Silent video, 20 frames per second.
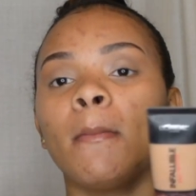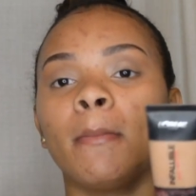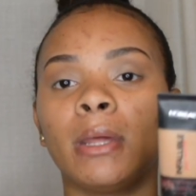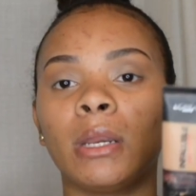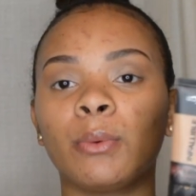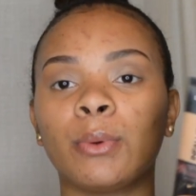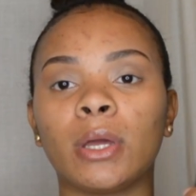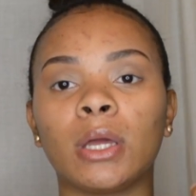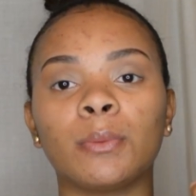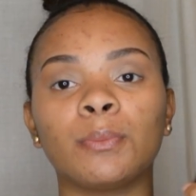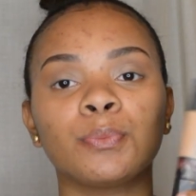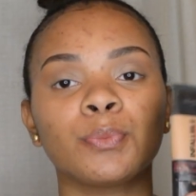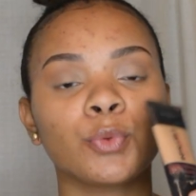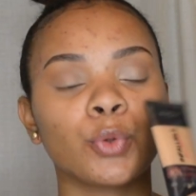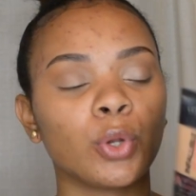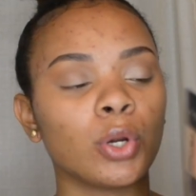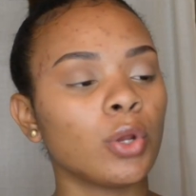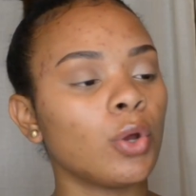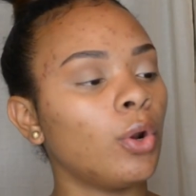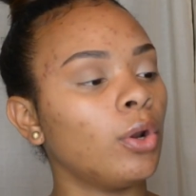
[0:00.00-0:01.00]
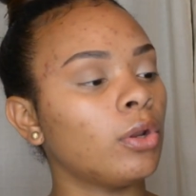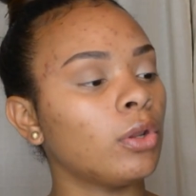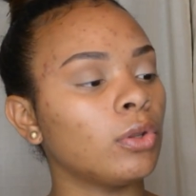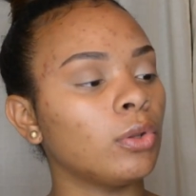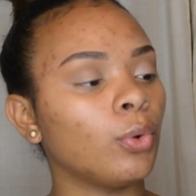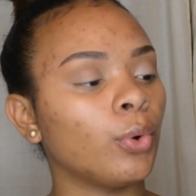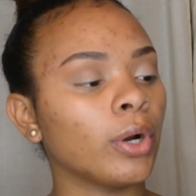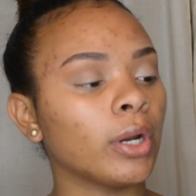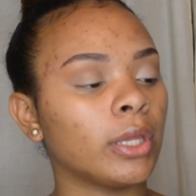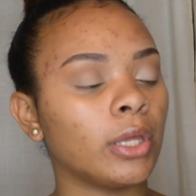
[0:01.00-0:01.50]
Anyway, I'm going to go the
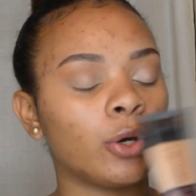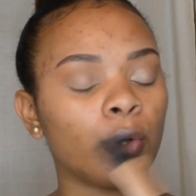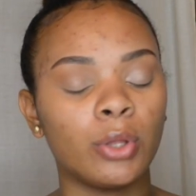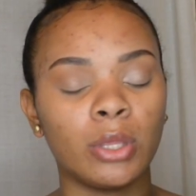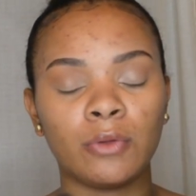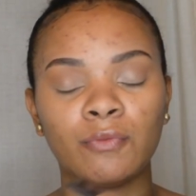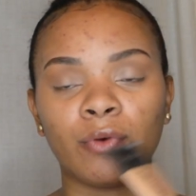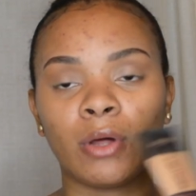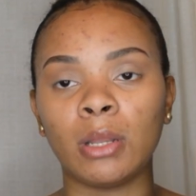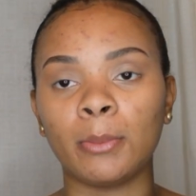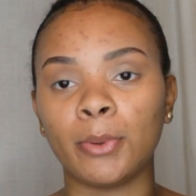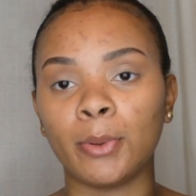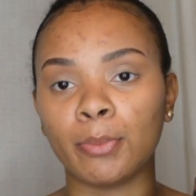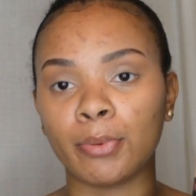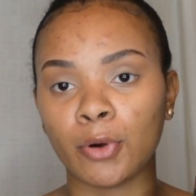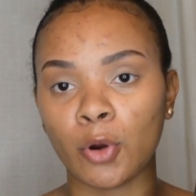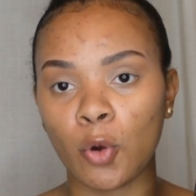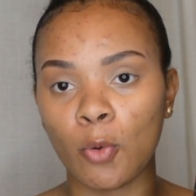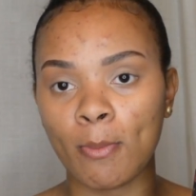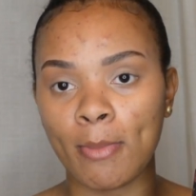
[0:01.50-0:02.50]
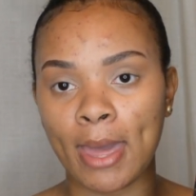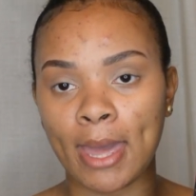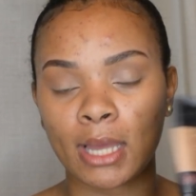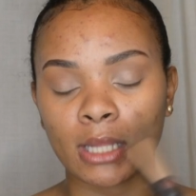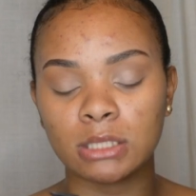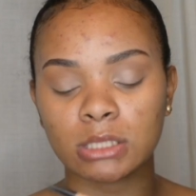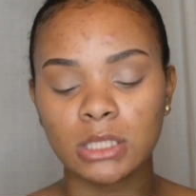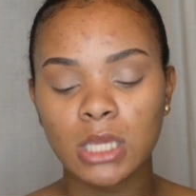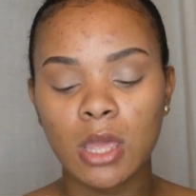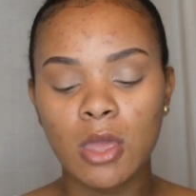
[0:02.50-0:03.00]
L'Oreal Infallible Pro
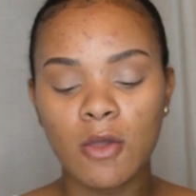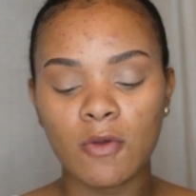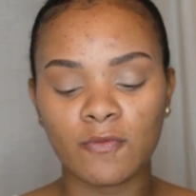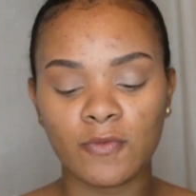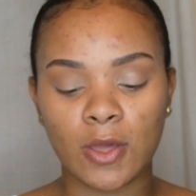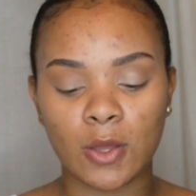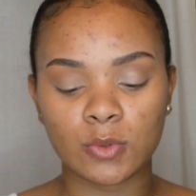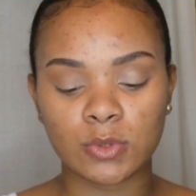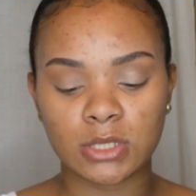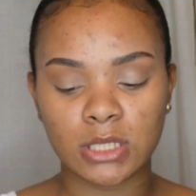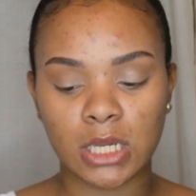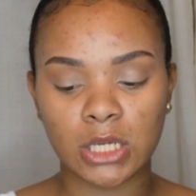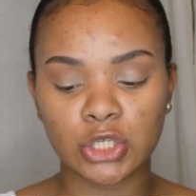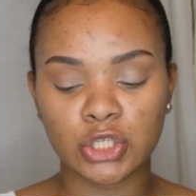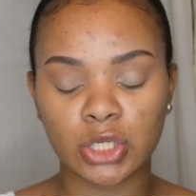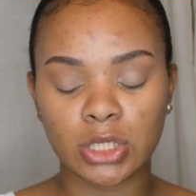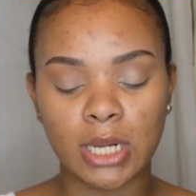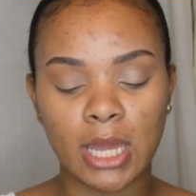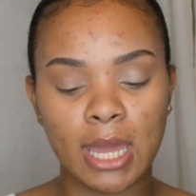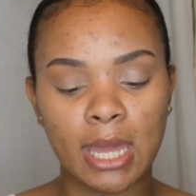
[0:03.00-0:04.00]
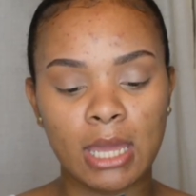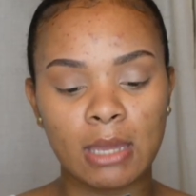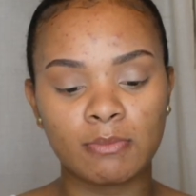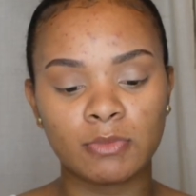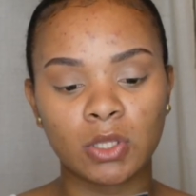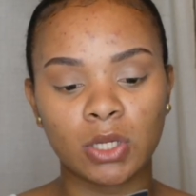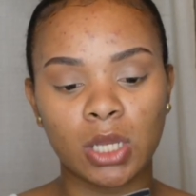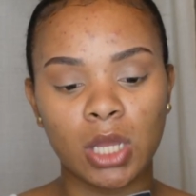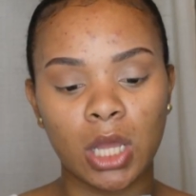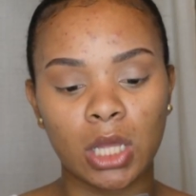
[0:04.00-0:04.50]
Matte Foundation. I
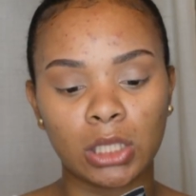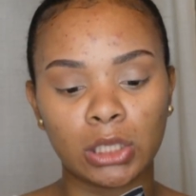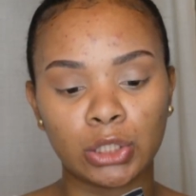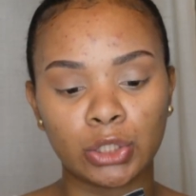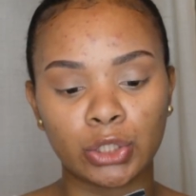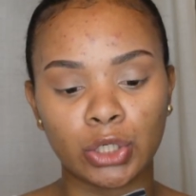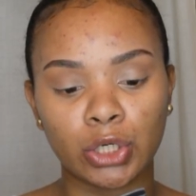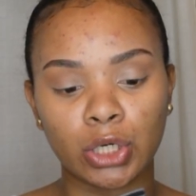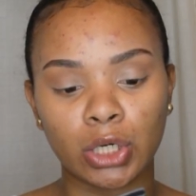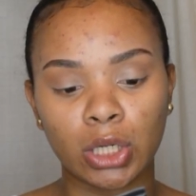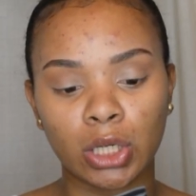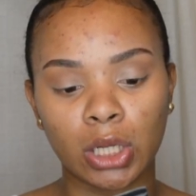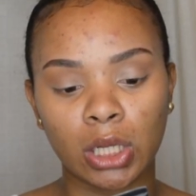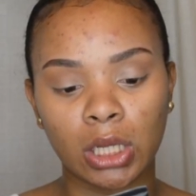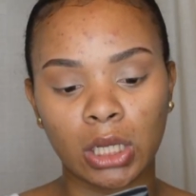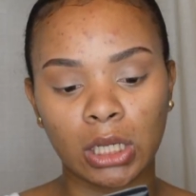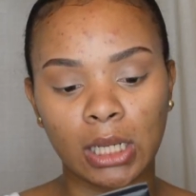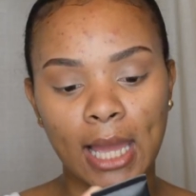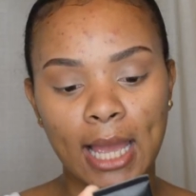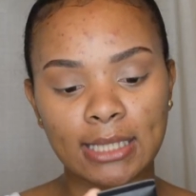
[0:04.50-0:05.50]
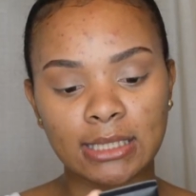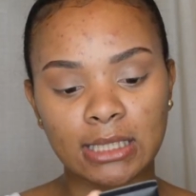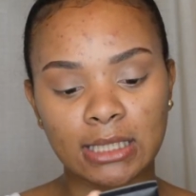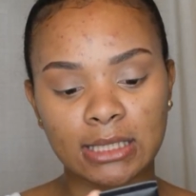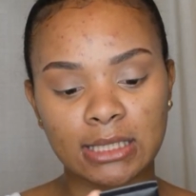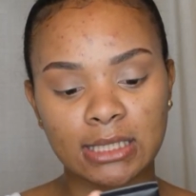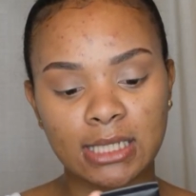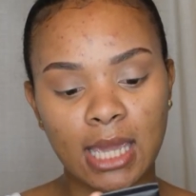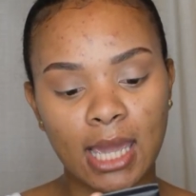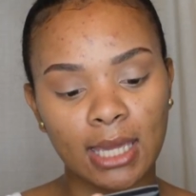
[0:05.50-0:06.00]
am the color Classic
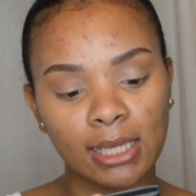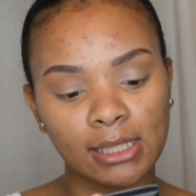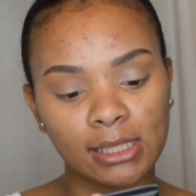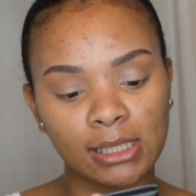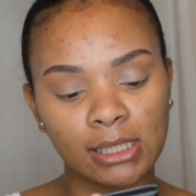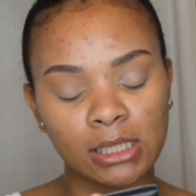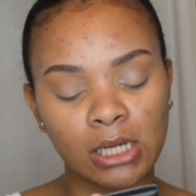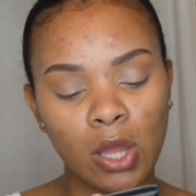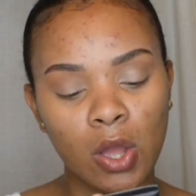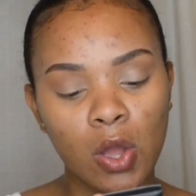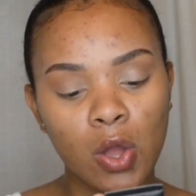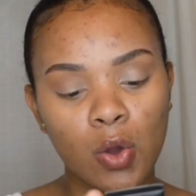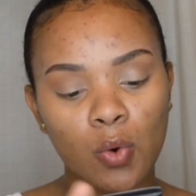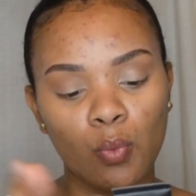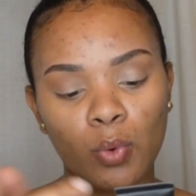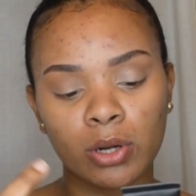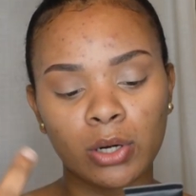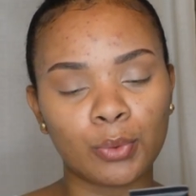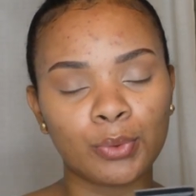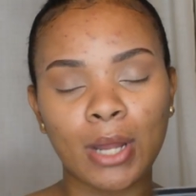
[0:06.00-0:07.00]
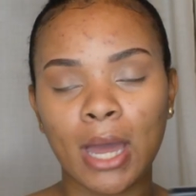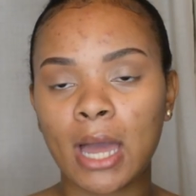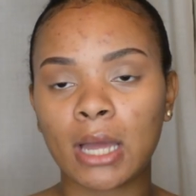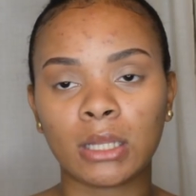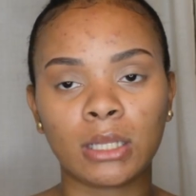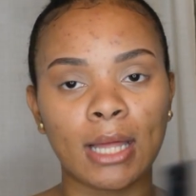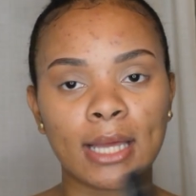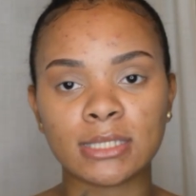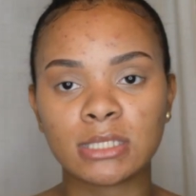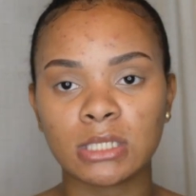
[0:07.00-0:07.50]
Tan, 109
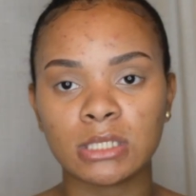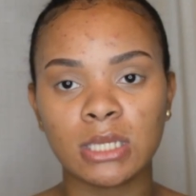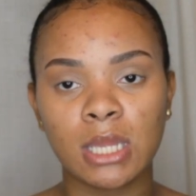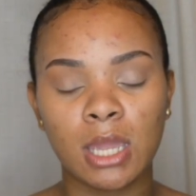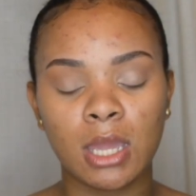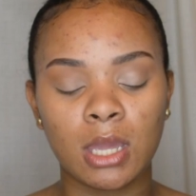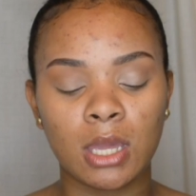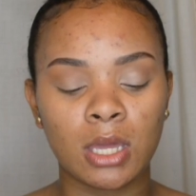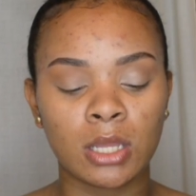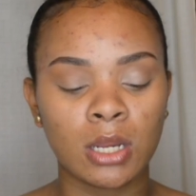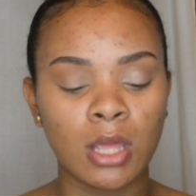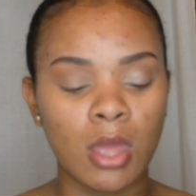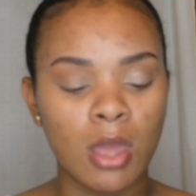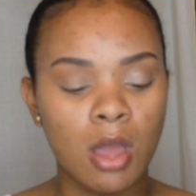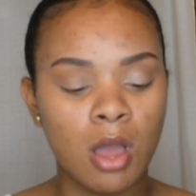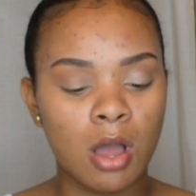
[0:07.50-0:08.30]
Classic Tan.